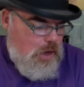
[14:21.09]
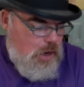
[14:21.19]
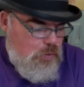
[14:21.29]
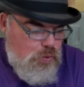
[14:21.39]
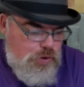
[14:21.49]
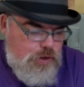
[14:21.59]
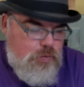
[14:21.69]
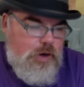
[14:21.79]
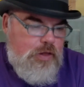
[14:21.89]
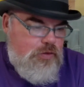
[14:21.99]
I worried
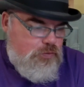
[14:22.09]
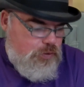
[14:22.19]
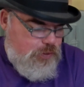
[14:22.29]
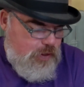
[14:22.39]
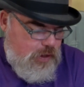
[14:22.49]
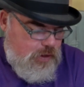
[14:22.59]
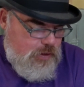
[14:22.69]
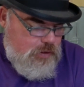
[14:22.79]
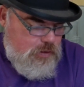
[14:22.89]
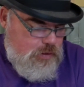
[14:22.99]
what others would think.
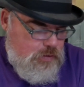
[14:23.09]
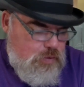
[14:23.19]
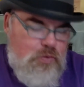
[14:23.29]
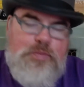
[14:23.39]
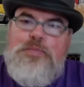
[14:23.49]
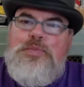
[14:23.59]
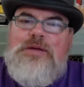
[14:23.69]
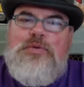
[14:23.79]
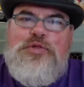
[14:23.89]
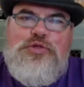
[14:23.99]
What would
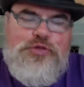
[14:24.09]
people